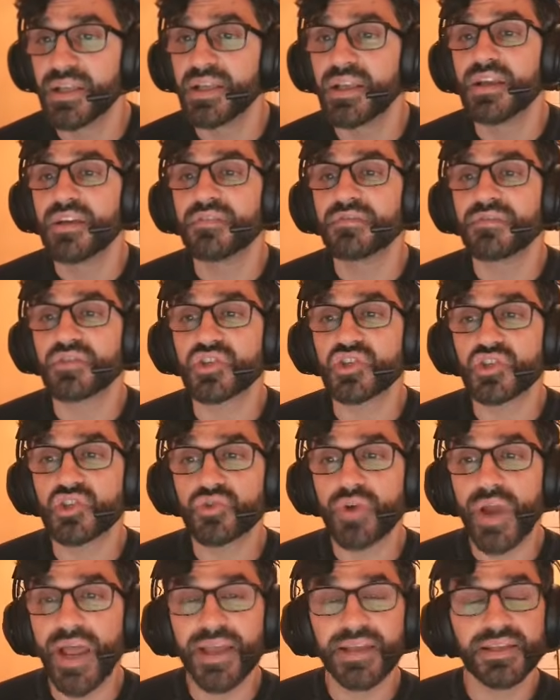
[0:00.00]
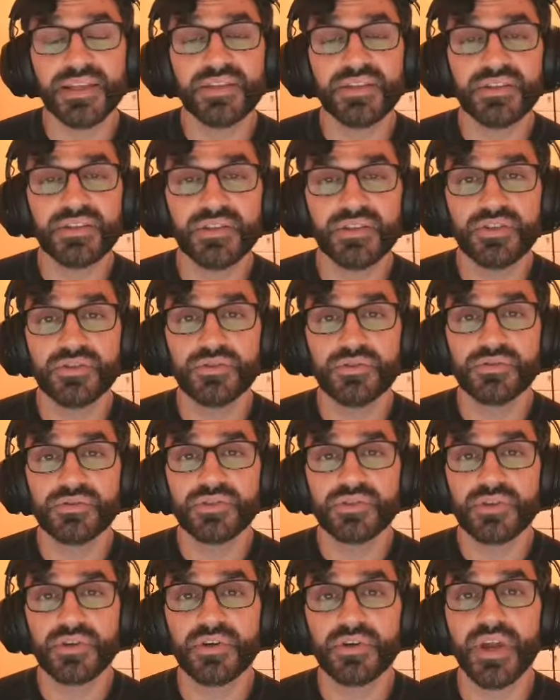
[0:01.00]
For tracking the
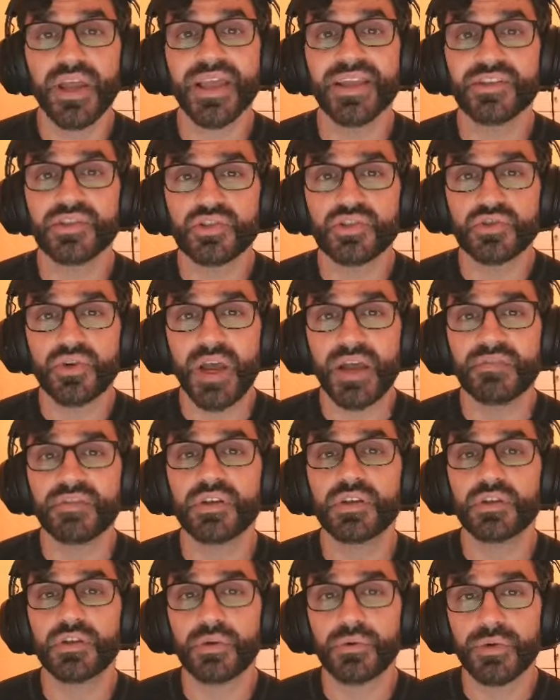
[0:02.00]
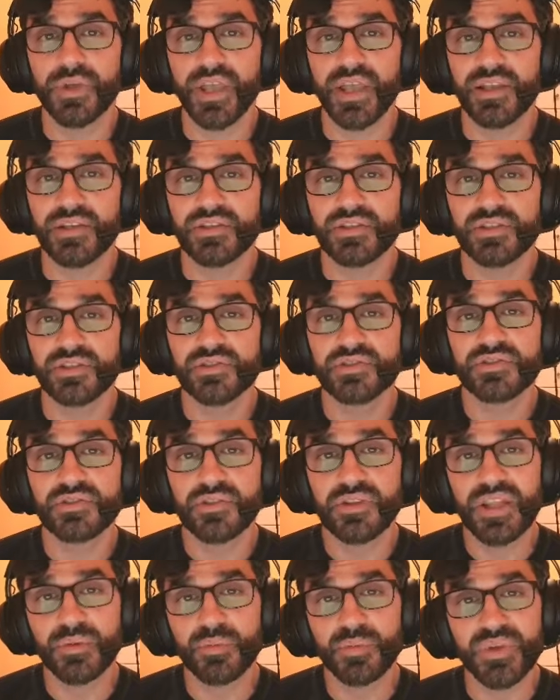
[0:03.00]
user and driver location so
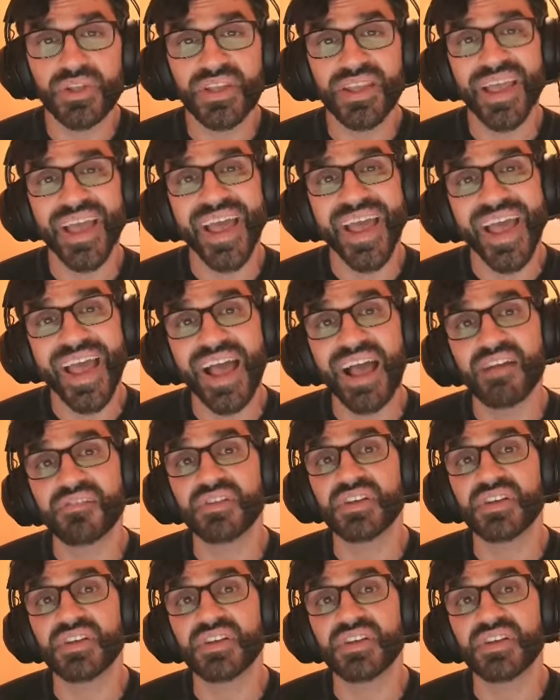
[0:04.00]
that we have a